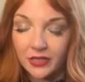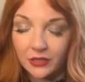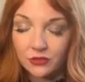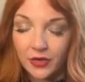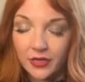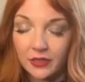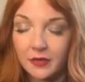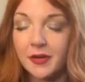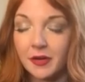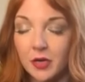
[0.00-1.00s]

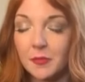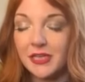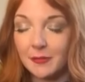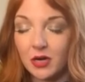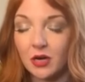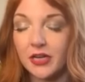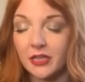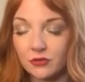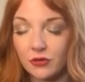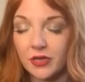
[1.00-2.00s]

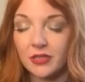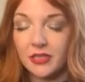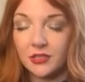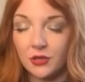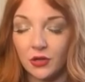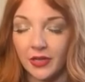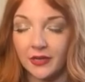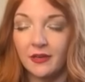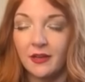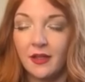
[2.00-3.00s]
electronically
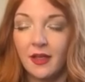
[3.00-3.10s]
stolen